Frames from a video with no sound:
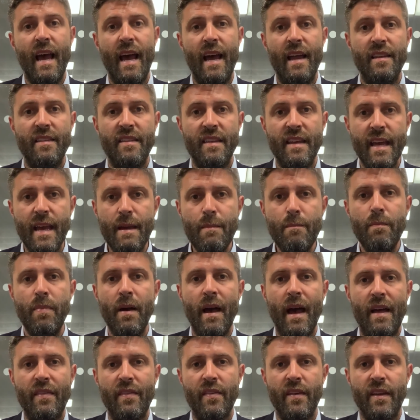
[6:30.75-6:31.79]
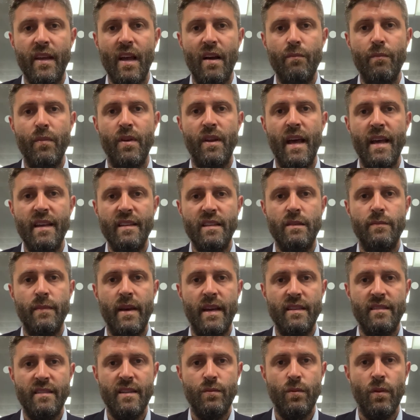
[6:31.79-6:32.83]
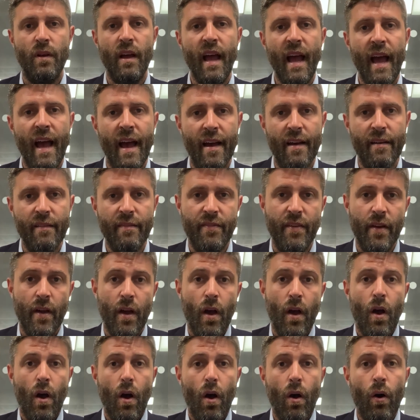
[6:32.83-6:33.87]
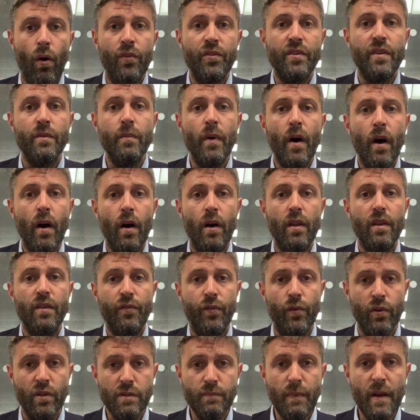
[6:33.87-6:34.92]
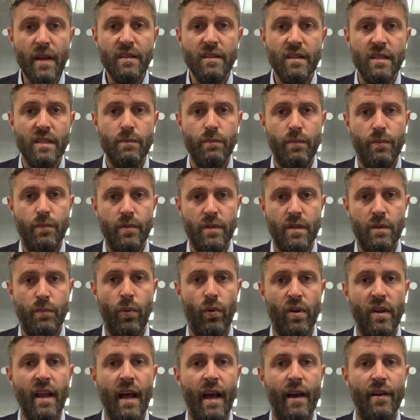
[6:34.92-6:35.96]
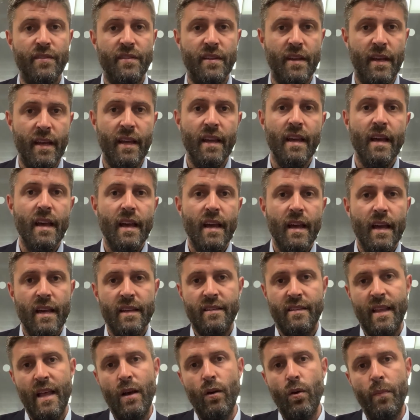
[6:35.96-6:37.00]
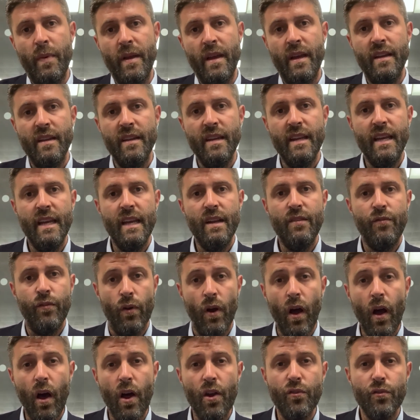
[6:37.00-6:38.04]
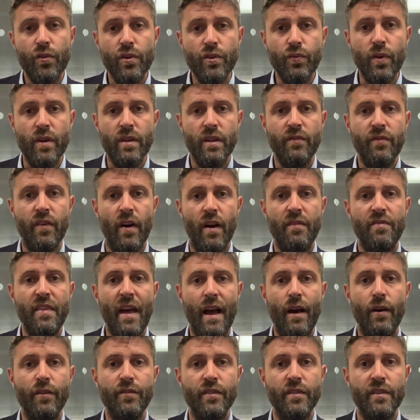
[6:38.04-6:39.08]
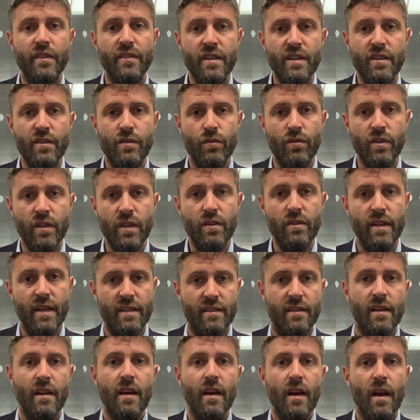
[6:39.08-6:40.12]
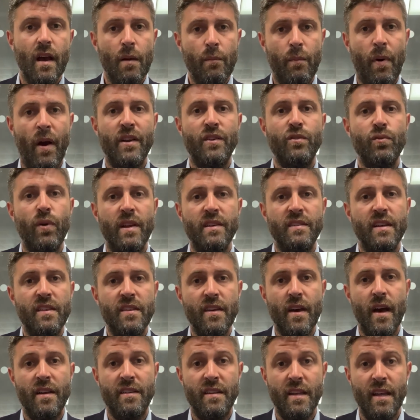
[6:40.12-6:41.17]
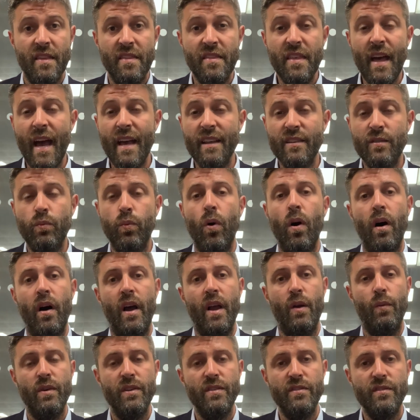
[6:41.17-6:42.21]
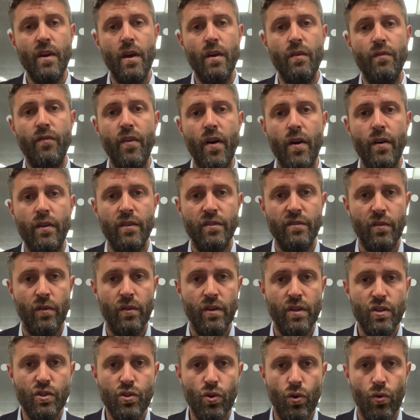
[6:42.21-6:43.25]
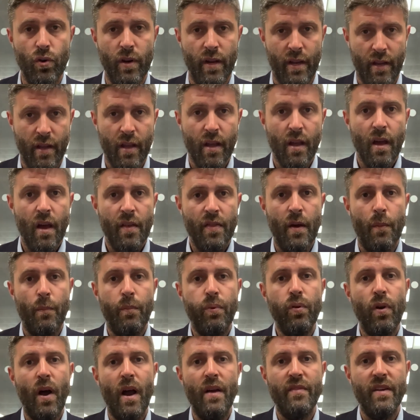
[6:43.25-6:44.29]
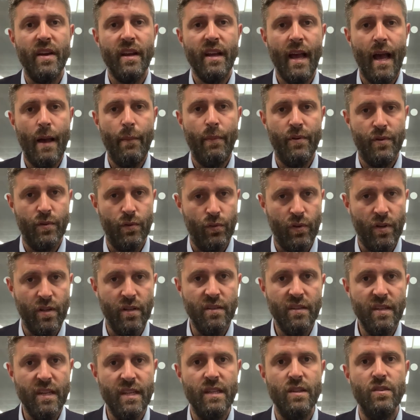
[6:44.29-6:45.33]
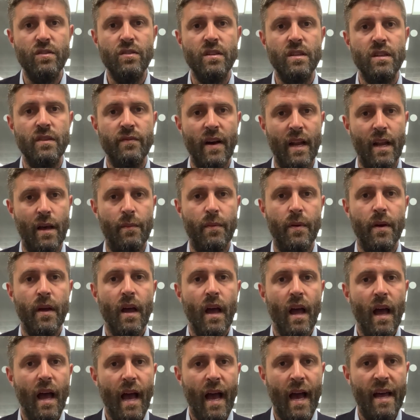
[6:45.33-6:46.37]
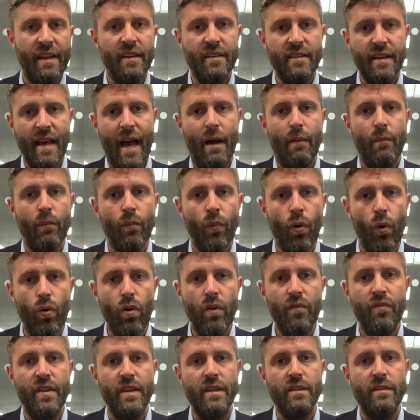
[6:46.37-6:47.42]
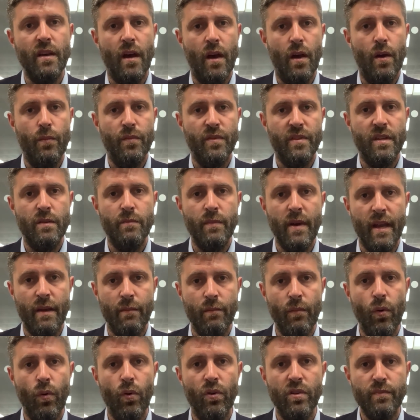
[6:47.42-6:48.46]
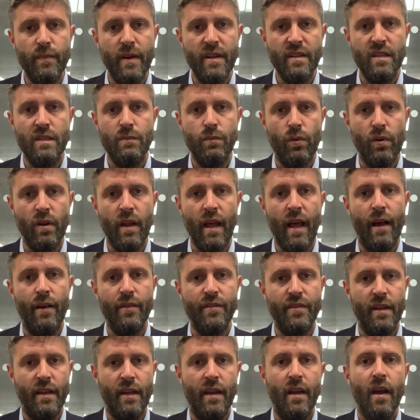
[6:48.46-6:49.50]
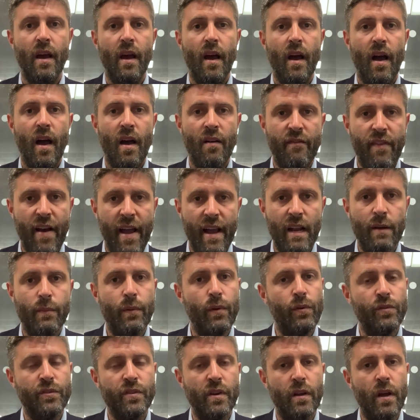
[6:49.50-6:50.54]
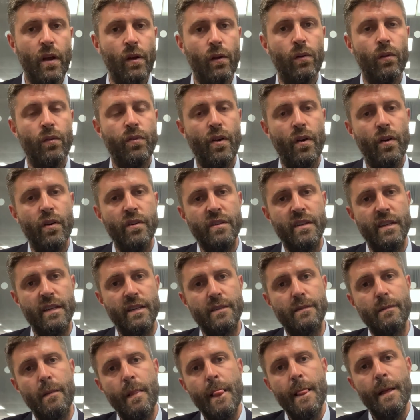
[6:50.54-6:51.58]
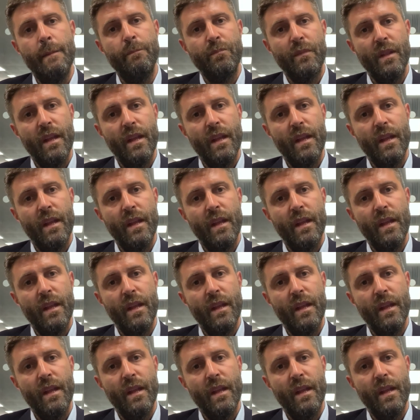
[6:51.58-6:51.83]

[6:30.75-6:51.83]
And the impact that the government estimates this will have on demand for specialist supported housing is that there will be a need for 125,000 additional units by 2030. And that's why we're so focused on ensuring that private capital continues to develop and adapt more of these homes to make more specialist supported housing available to local authorities.